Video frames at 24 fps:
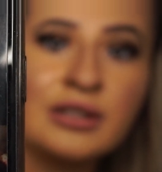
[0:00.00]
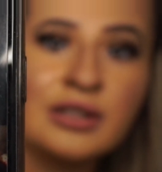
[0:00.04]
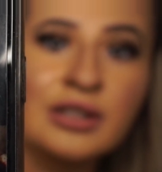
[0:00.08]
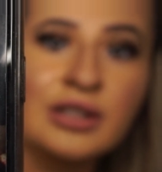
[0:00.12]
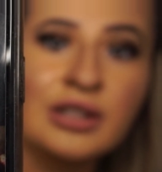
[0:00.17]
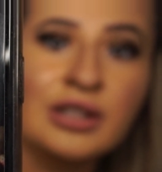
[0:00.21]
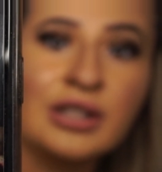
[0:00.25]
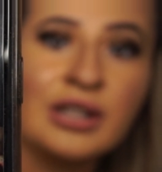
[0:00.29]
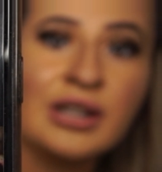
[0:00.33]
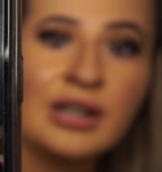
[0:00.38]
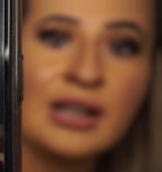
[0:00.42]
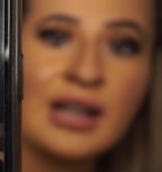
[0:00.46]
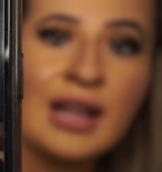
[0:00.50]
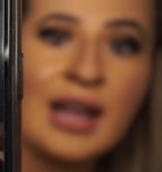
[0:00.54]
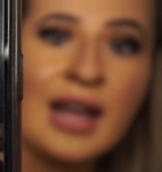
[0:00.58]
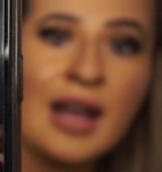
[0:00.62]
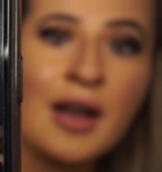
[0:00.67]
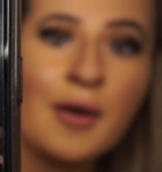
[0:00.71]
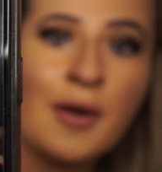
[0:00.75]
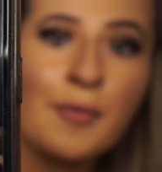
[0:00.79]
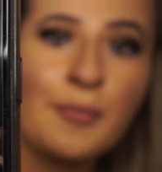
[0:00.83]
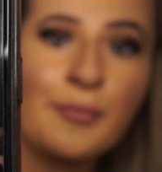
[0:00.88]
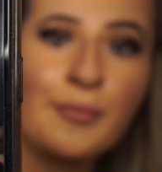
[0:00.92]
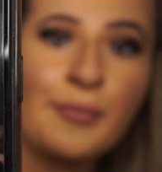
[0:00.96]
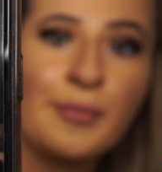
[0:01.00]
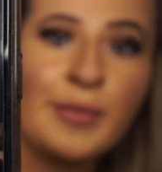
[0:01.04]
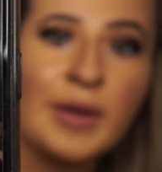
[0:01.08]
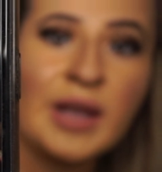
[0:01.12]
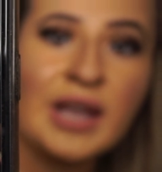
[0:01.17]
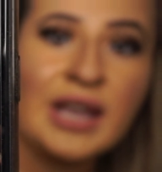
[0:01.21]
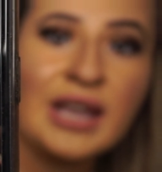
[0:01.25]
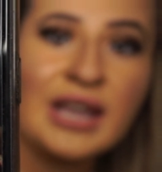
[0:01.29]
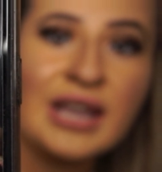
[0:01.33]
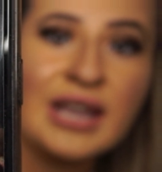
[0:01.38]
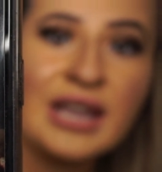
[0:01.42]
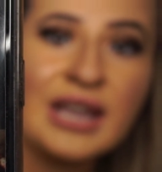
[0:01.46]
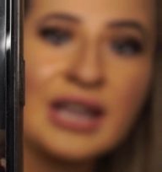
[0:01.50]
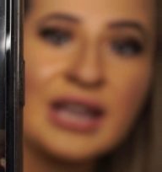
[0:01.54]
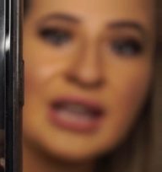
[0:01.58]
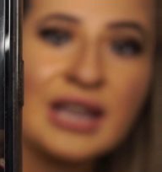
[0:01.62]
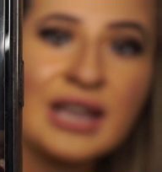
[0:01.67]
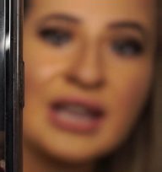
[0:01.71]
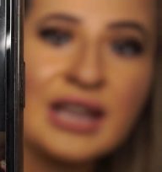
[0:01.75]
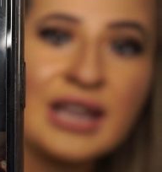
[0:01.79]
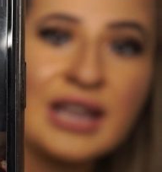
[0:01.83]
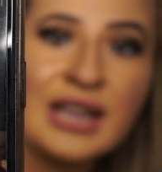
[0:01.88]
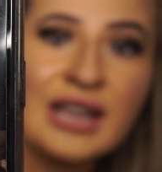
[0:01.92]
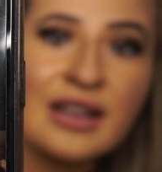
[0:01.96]
Look how
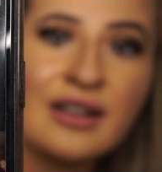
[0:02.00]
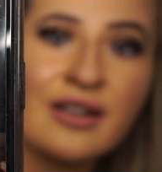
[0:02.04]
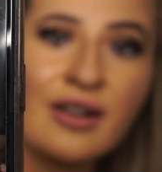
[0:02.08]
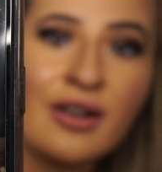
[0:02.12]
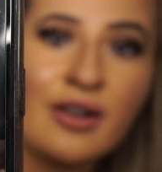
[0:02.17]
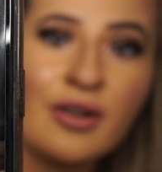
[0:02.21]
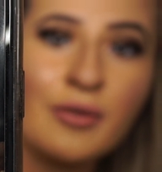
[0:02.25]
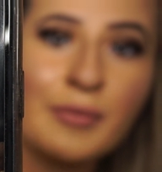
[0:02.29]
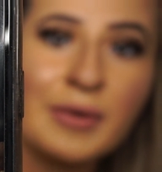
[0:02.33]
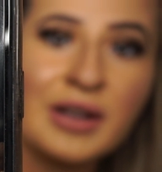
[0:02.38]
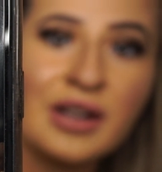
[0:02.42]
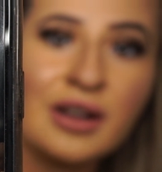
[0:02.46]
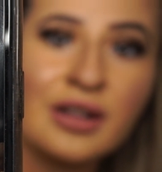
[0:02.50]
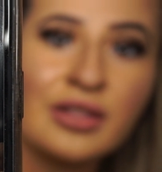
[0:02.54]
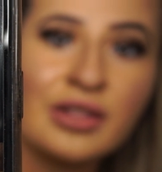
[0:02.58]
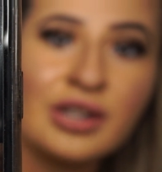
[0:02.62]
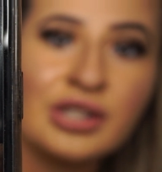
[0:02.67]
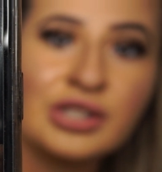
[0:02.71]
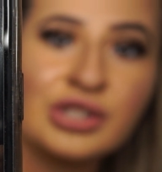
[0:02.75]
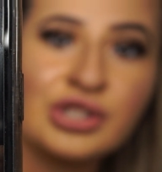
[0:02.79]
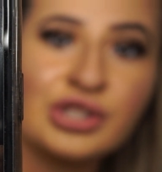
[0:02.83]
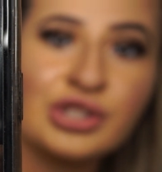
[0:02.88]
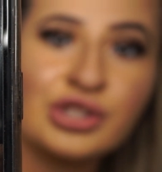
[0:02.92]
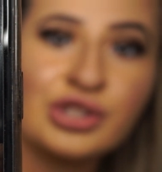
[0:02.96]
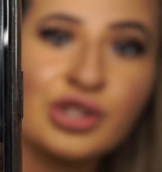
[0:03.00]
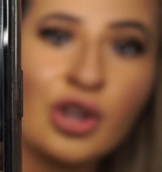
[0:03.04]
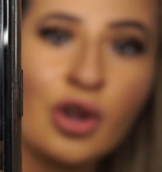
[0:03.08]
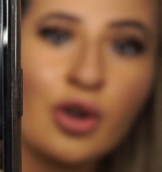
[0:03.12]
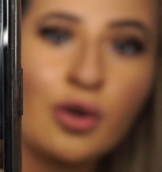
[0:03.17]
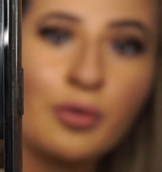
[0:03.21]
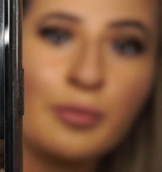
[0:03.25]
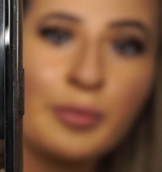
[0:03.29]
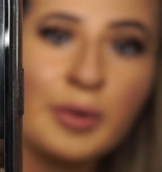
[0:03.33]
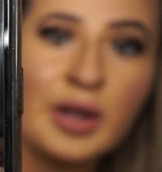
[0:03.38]
big! Oh my god, they're so